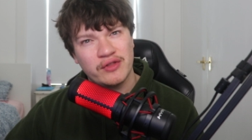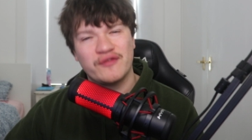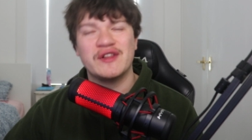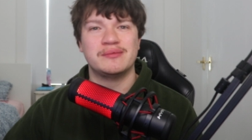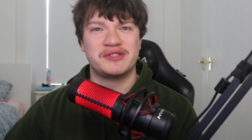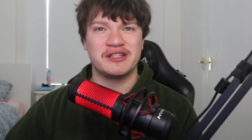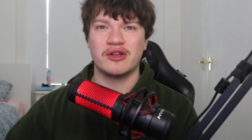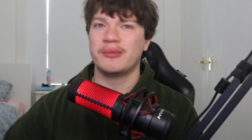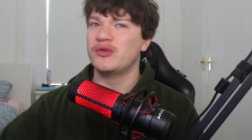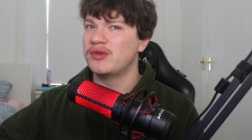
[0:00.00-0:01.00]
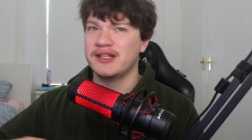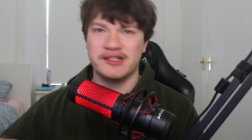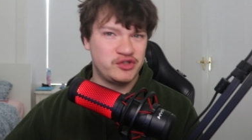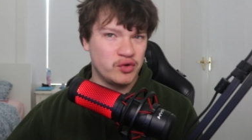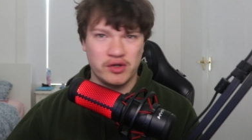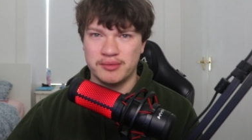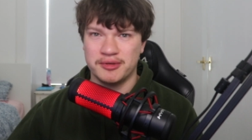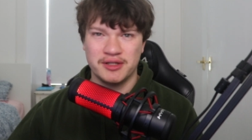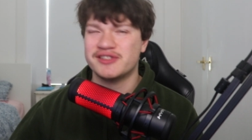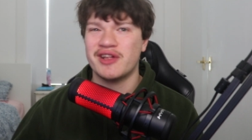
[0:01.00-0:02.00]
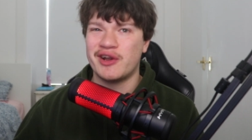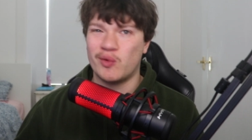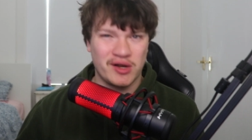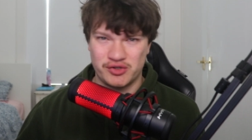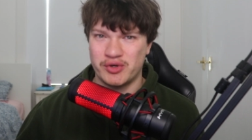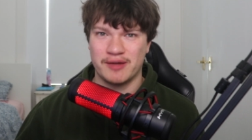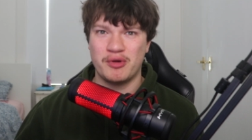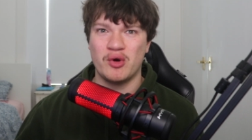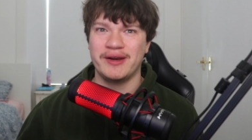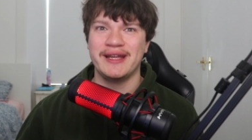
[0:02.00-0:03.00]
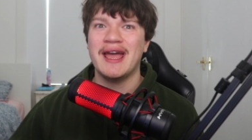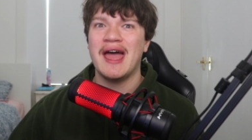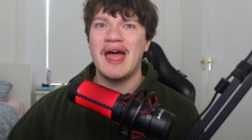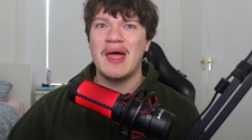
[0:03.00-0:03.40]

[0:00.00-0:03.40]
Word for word: The film's still going to be really enjoyable. It's not a one-trick pony.